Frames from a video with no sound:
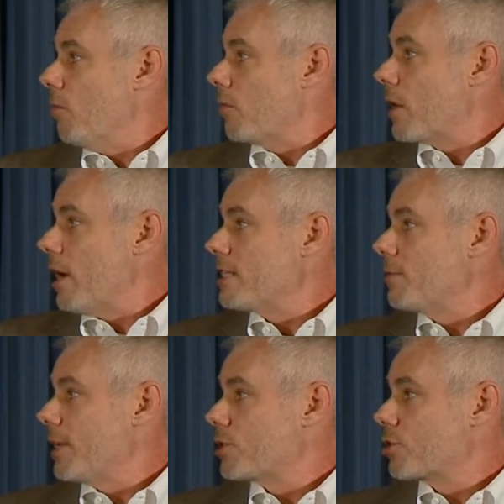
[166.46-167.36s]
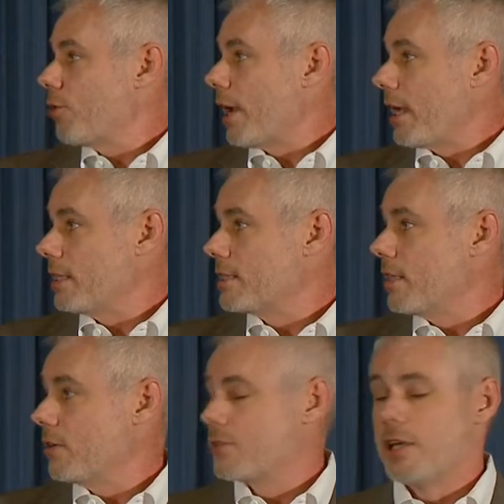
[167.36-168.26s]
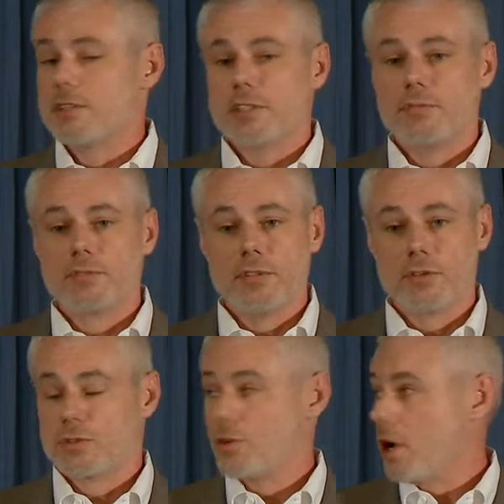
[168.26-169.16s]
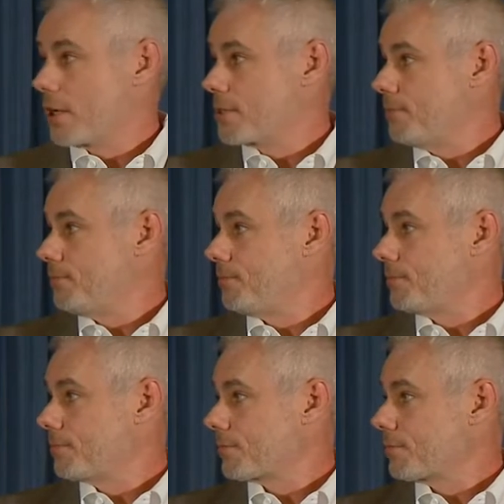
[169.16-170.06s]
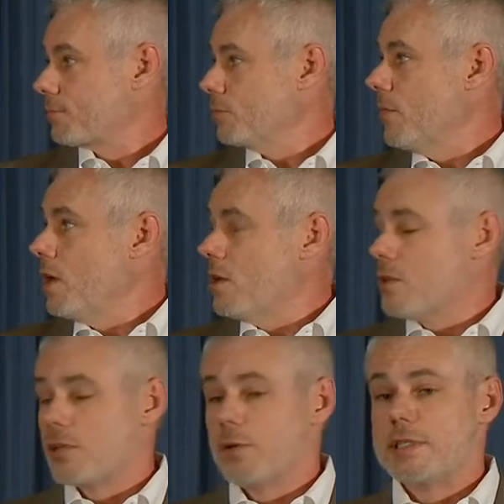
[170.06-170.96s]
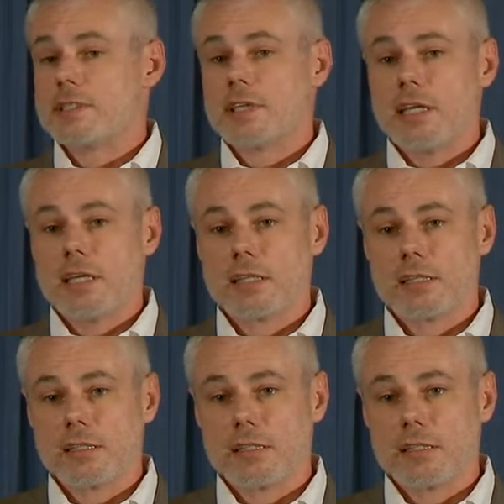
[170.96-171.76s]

caused by strains that are sensitive to those drugs. So in studying